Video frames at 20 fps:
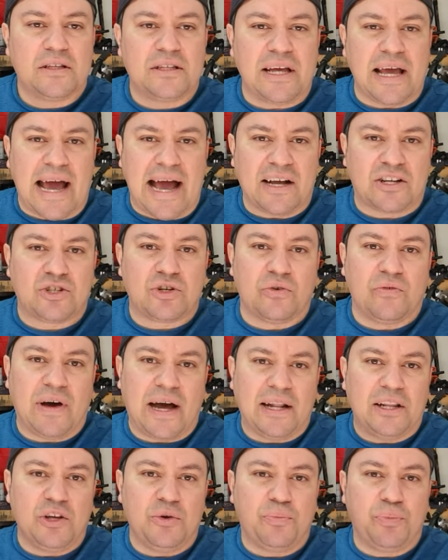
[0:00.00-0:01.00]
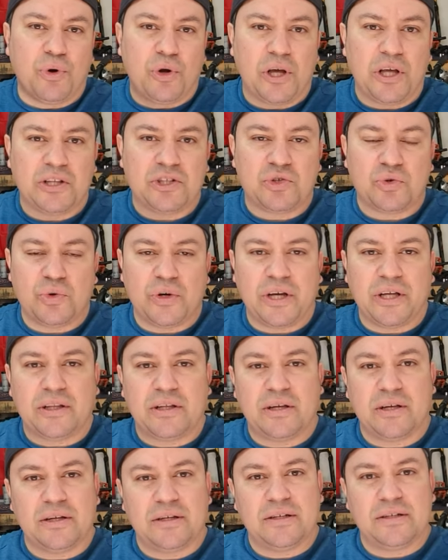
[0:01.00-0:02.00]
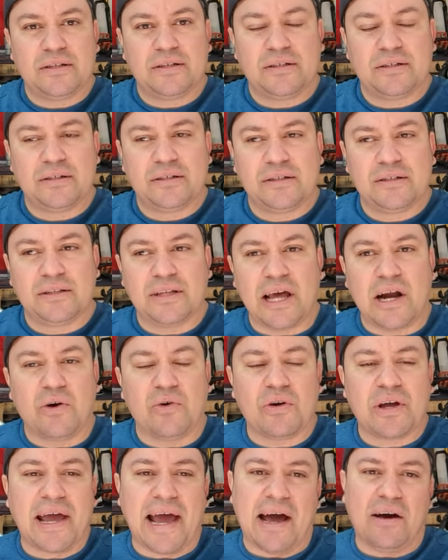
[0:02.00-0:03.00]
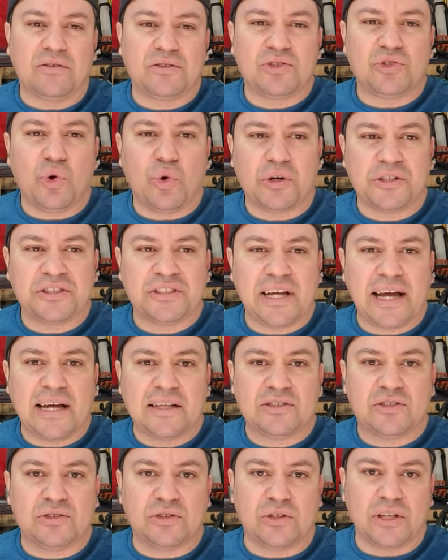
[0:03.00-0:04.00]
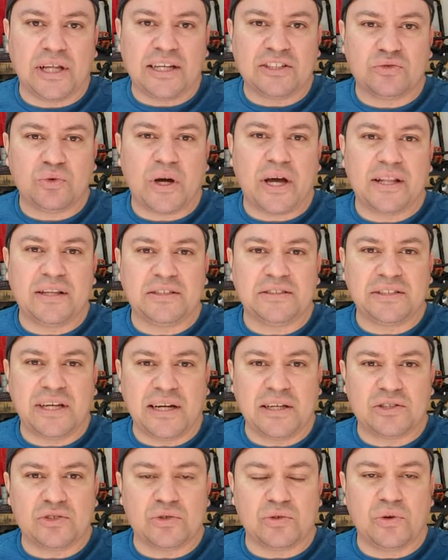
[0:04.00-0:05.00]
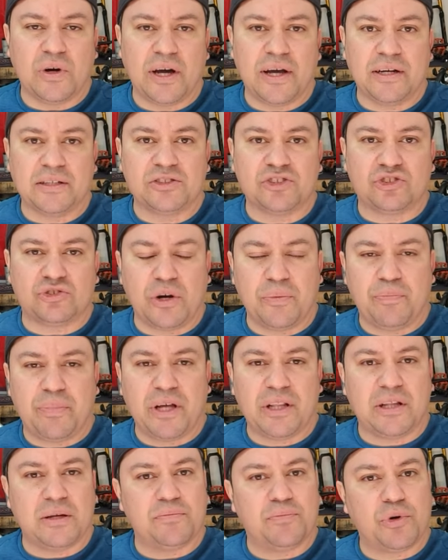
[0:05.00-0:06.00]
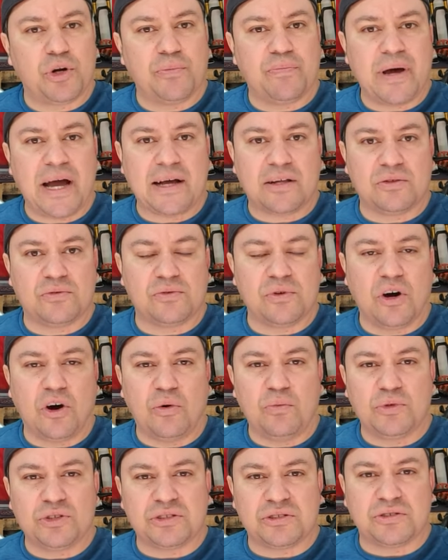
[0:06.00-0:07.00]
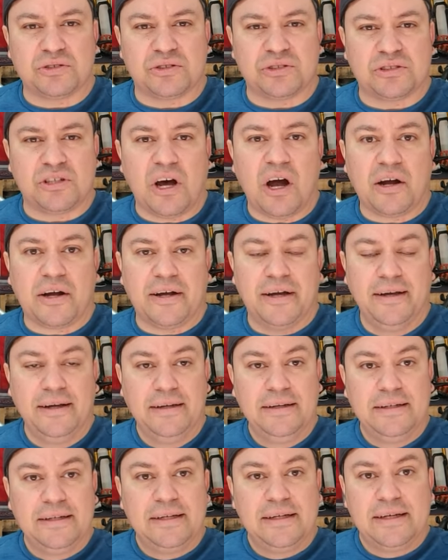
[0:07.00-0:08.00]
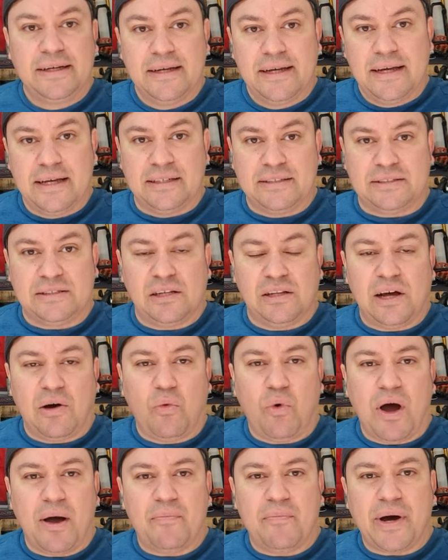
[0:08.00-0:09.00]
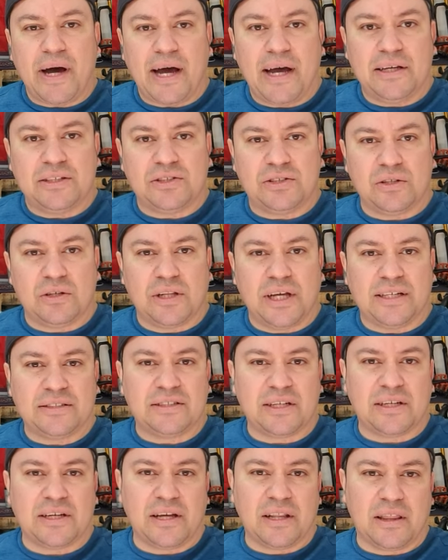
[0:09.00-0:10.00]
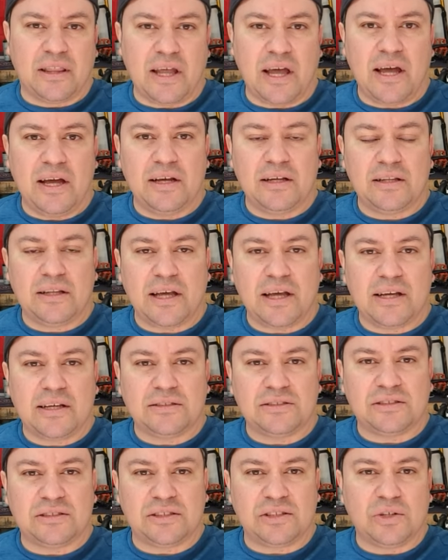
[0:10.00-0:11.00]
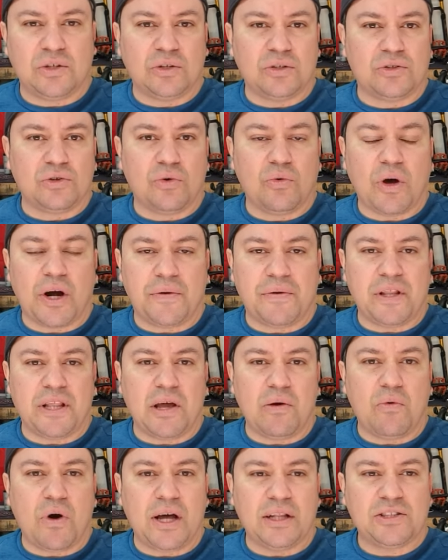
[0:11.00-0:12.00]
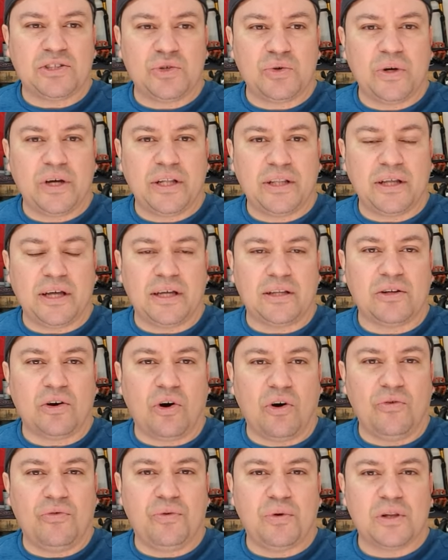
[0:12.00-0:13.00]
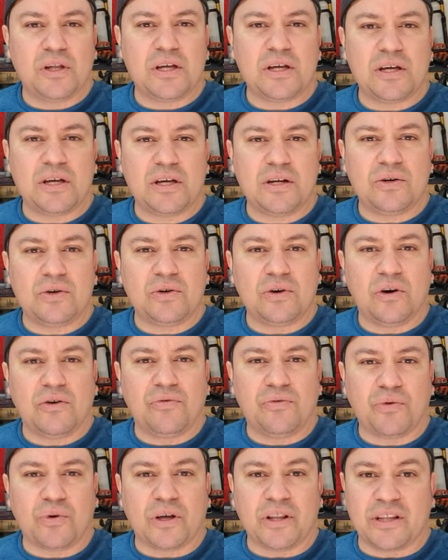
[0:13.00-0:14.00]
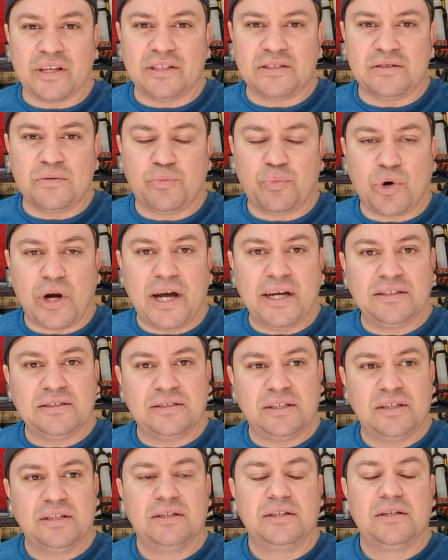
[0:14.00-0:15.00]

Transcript: the actual value put into it. They don't count towards that, so that's why I decided to go ahead and strip it and put it back almost to stock. It's still a one buy, so that's a good thing. They can still do whatever they want to it, and hopefully it'll go for a decent price.